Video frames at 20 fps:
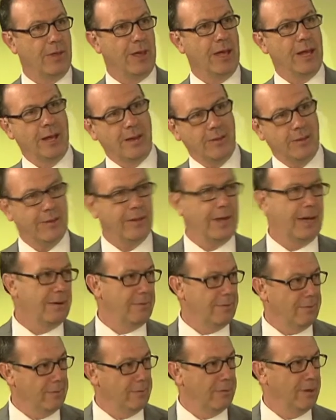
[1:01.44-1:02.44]
the end, and
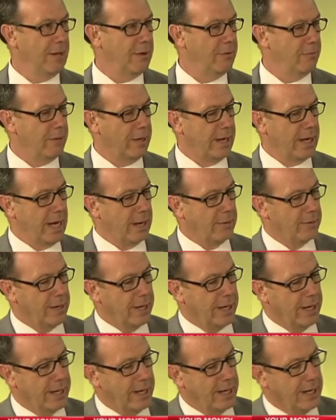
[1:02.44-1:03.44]
then they
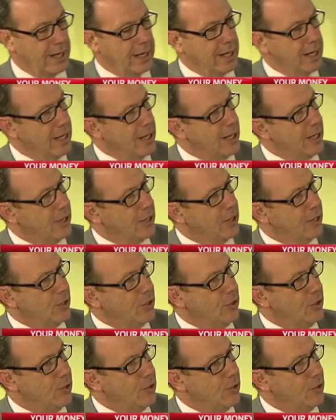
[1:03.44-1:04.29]
recalibrate again. Do you